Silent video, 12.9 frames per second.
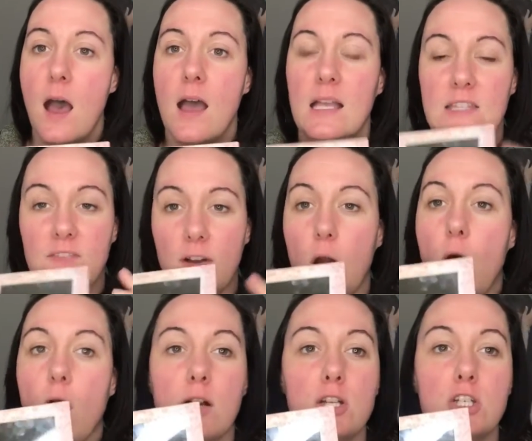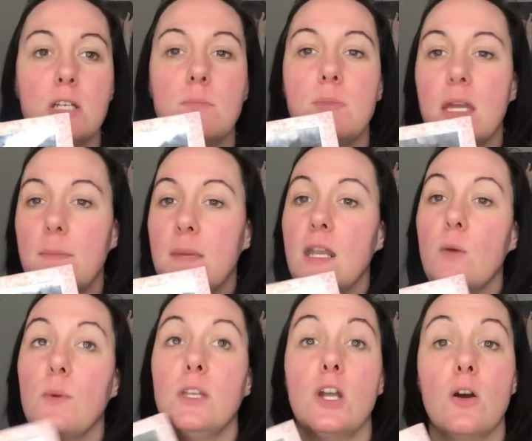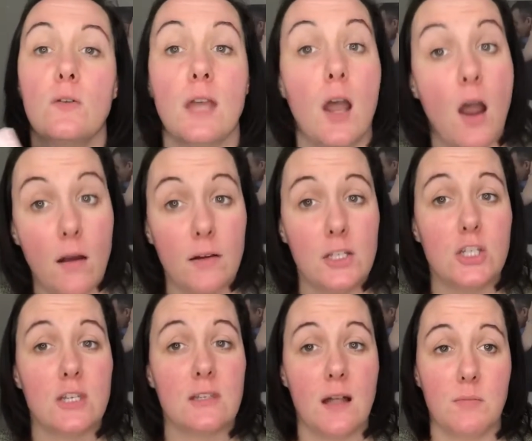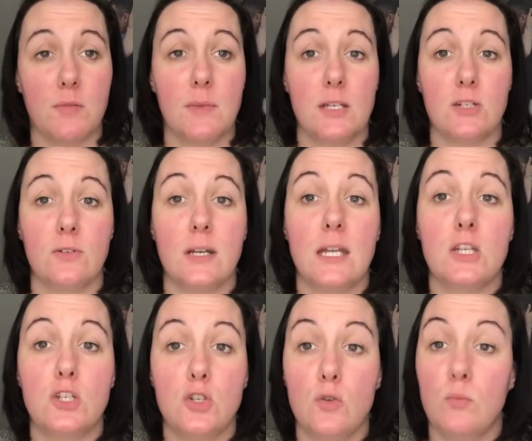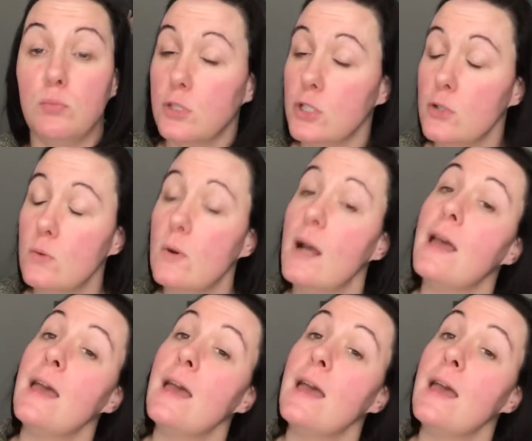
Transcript: It's very orange in pigment, and we know that orange is complementary to blue,